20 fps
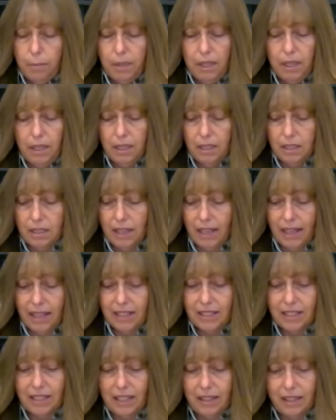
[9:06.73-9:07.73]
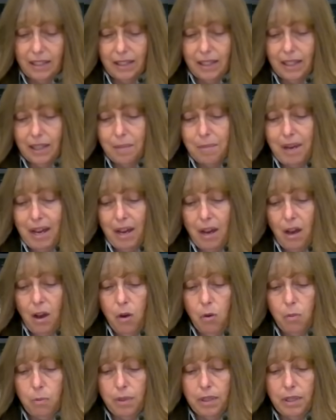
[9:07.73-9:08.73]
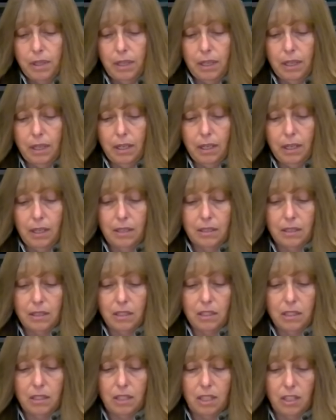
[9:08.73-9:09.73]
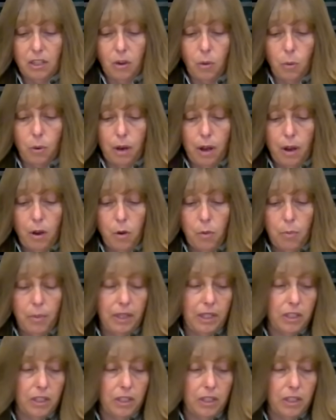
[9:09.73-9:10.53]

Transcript: because like I said, the thing about home cooking is it's cooked in your home,